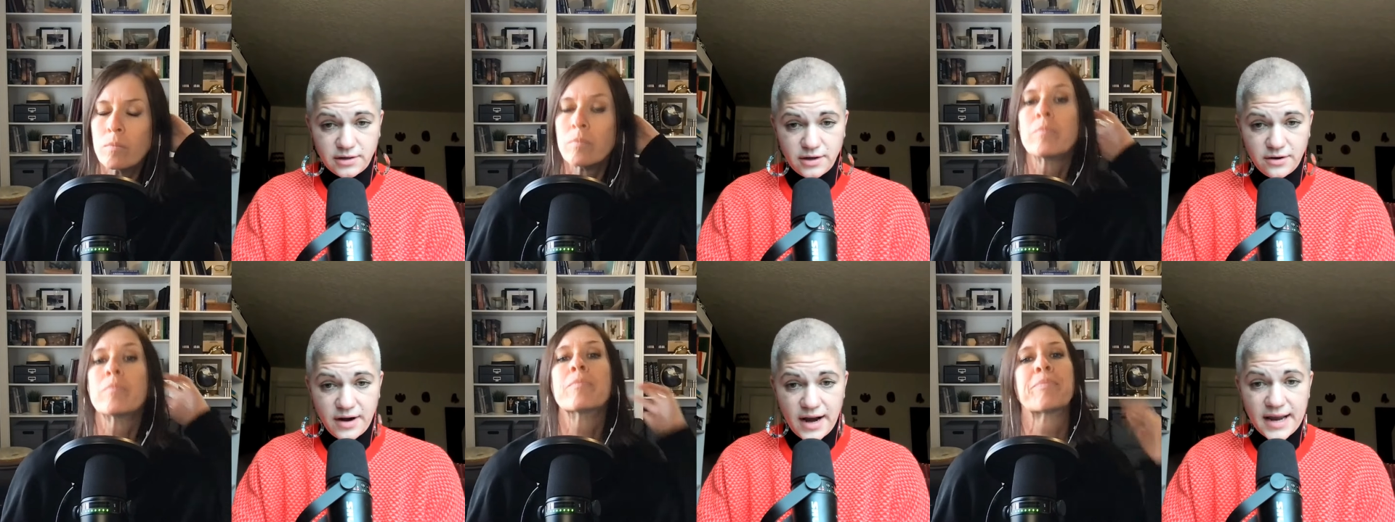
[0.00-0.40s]

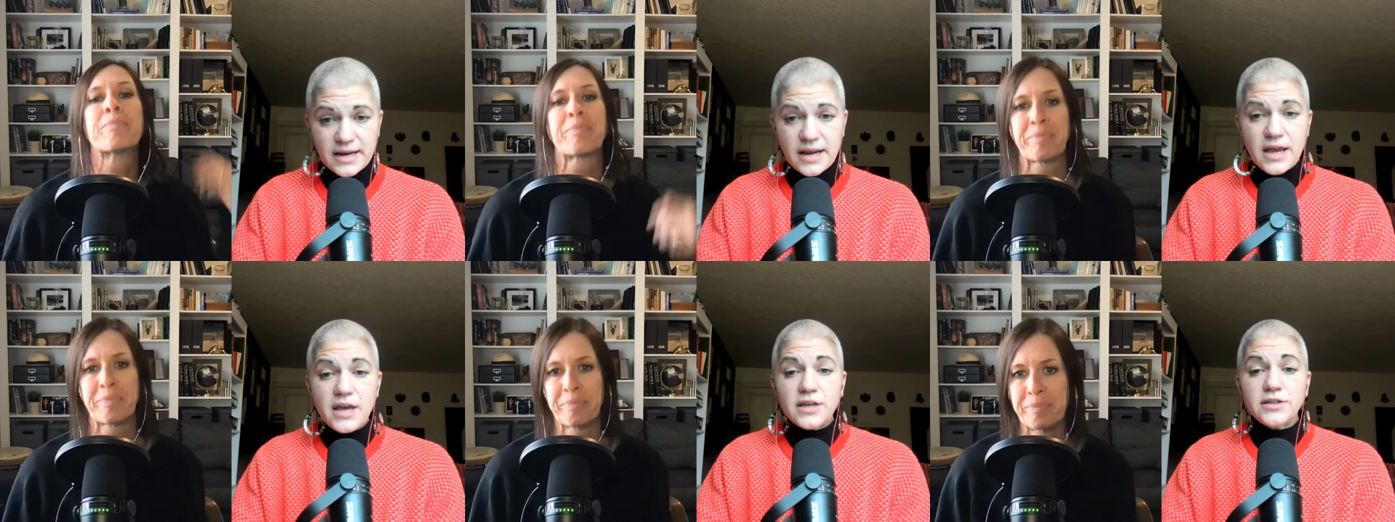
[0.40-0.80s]
Speaker 1: All right.
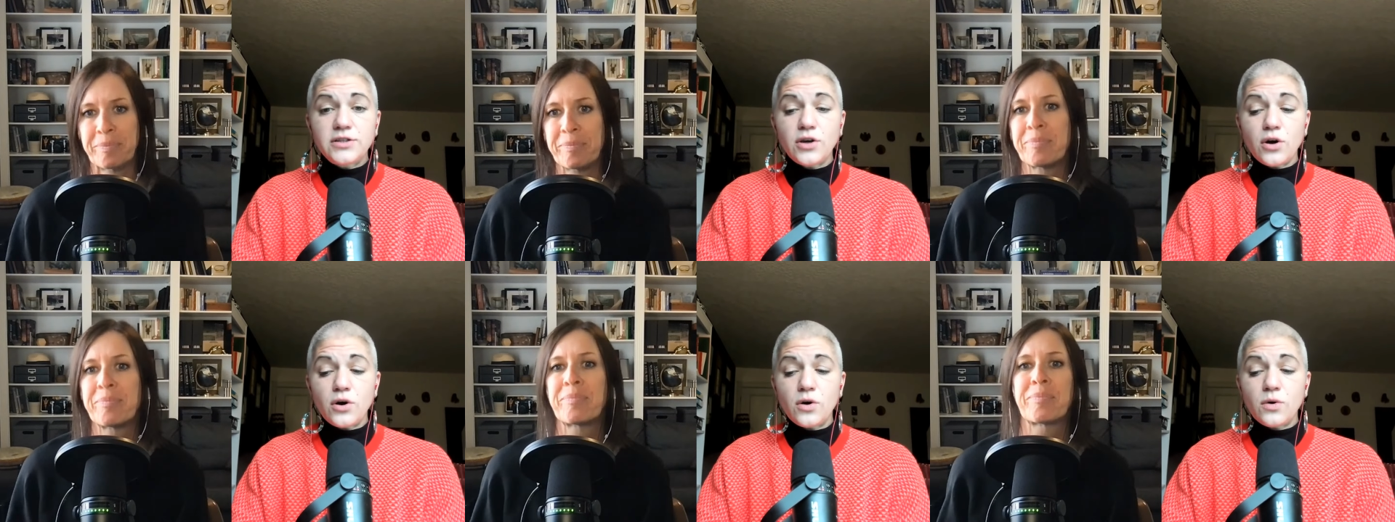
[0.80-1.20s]

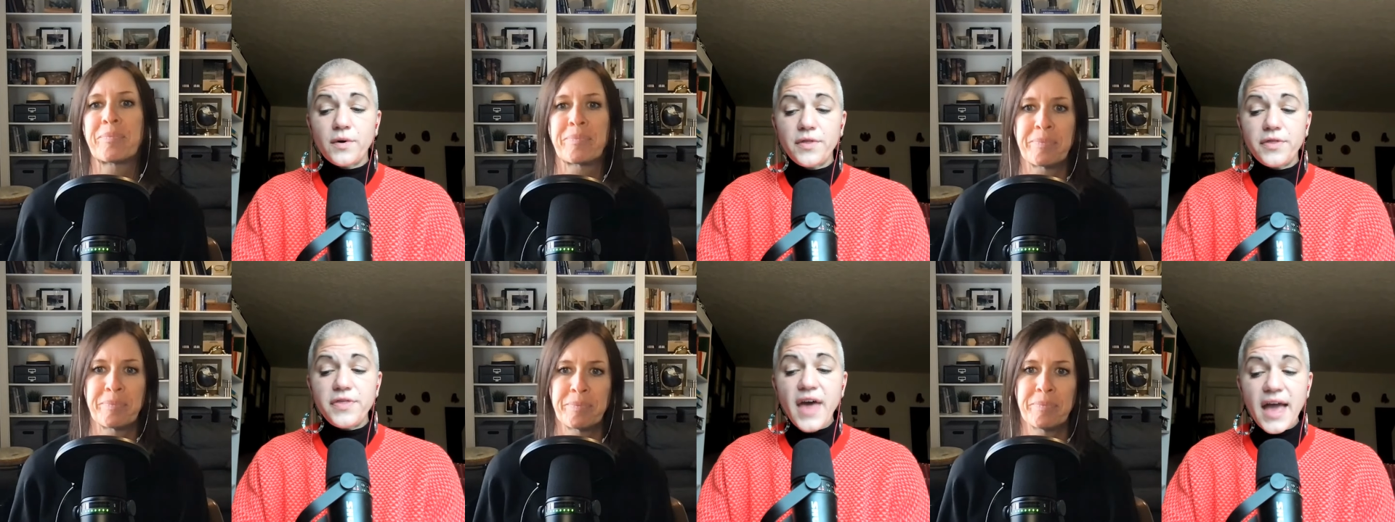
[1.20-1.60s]
So
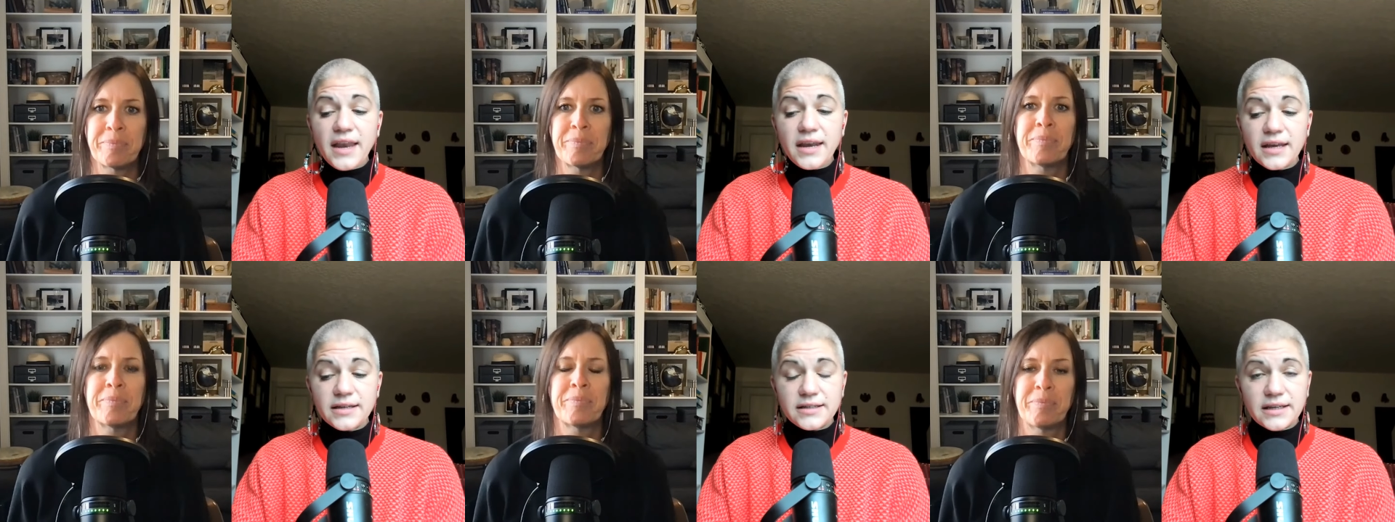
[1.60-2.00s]
then
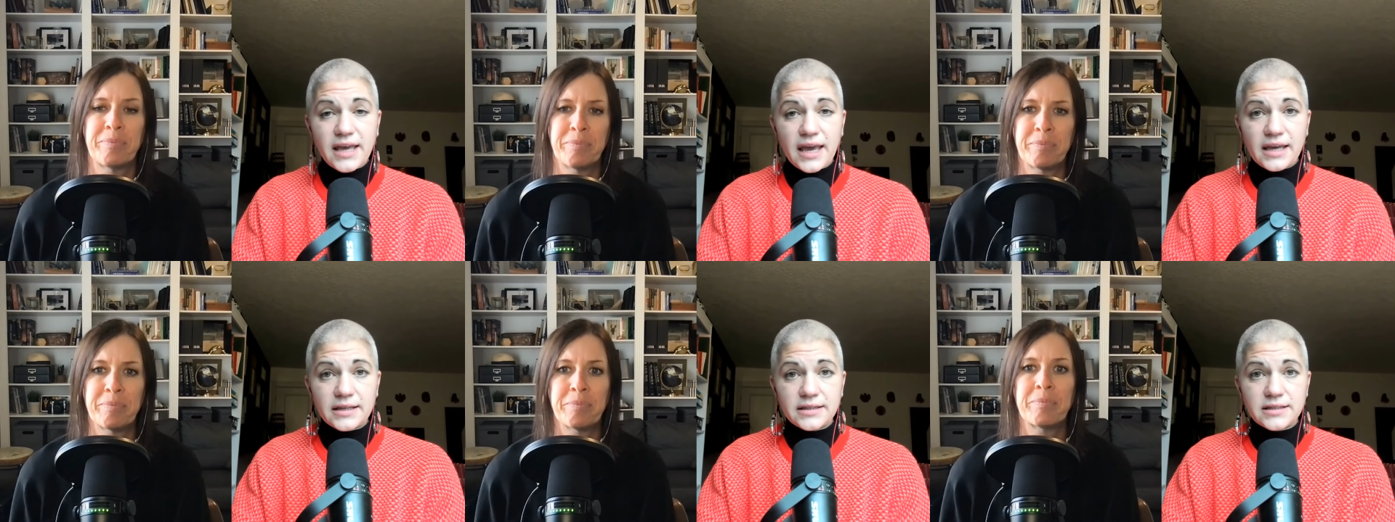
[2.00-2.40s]

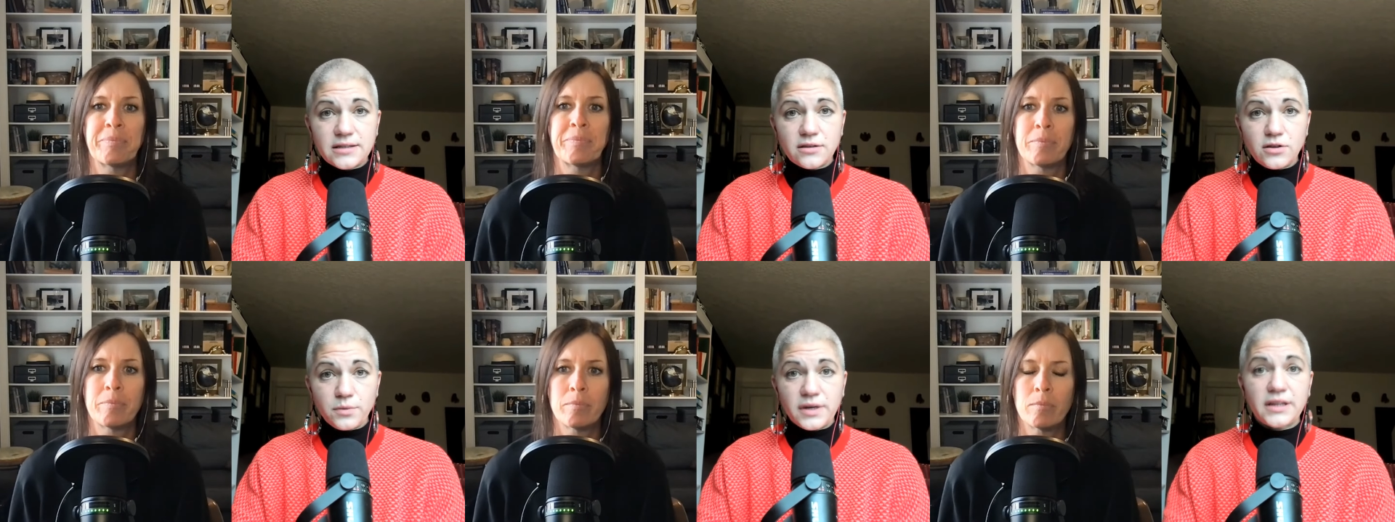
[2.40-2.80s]
indicates
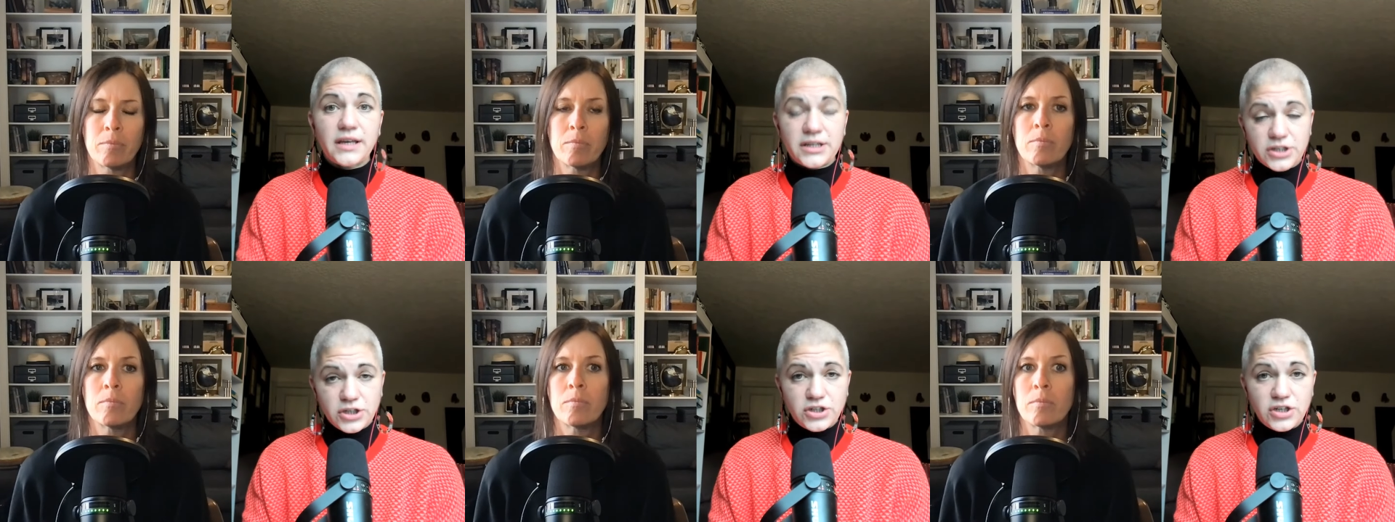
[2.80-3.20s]
the
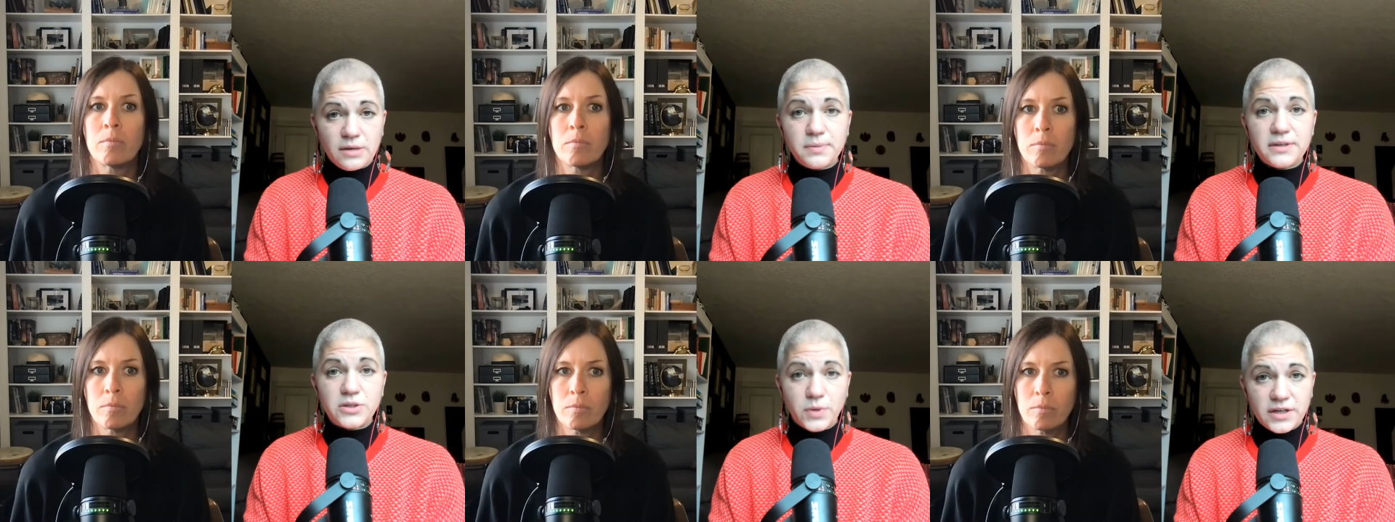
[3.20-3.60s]
relationship
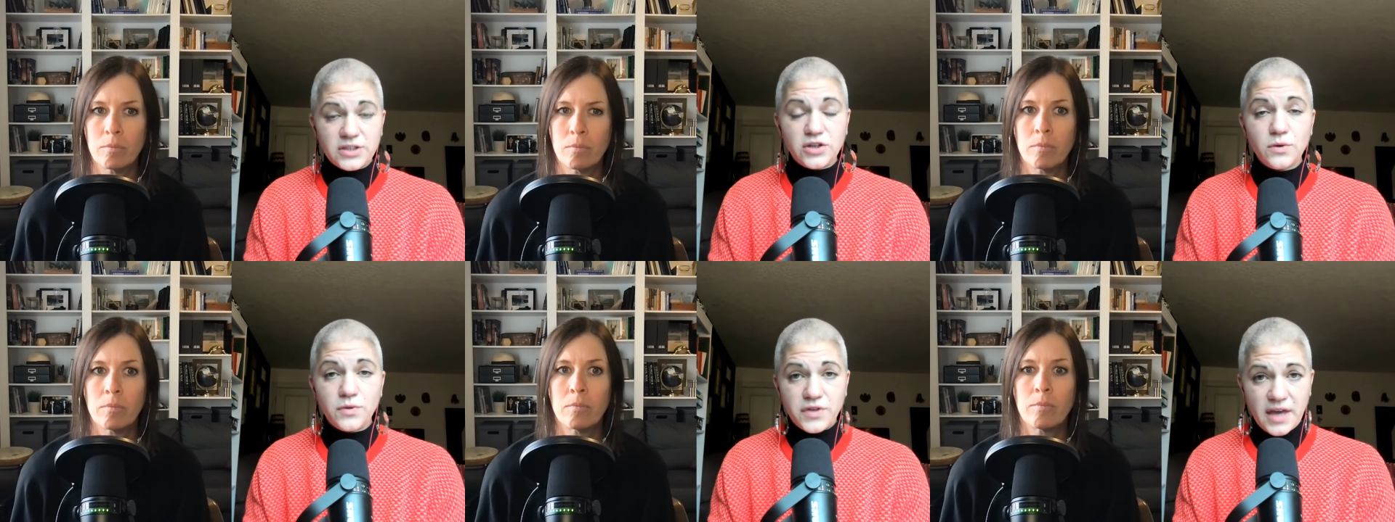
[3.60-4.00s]
between
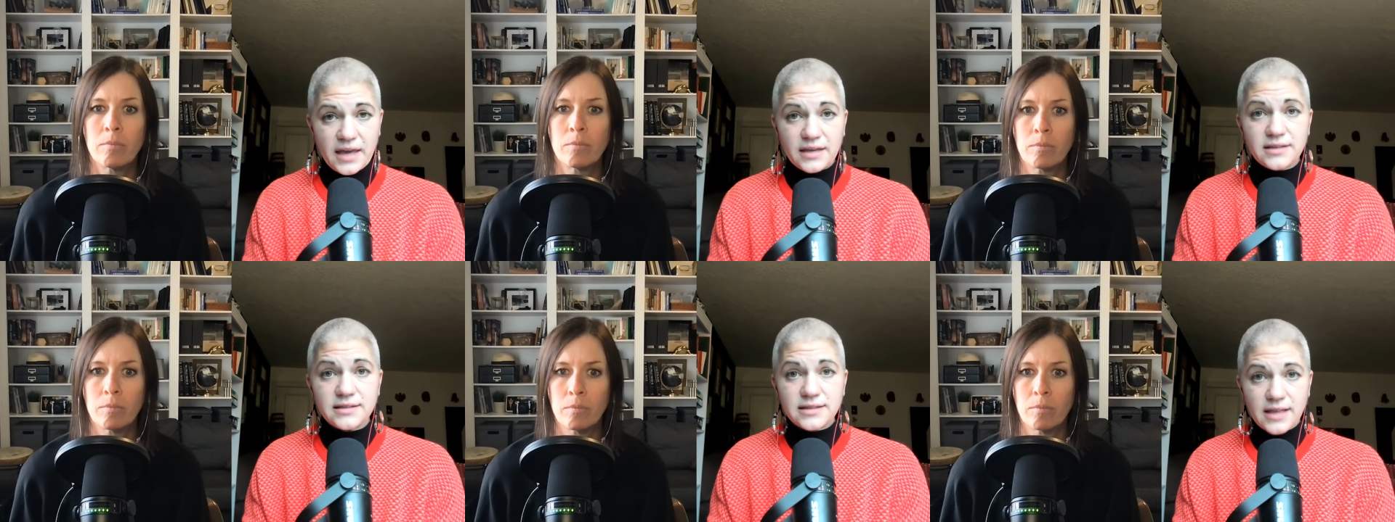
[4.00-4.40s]
two things,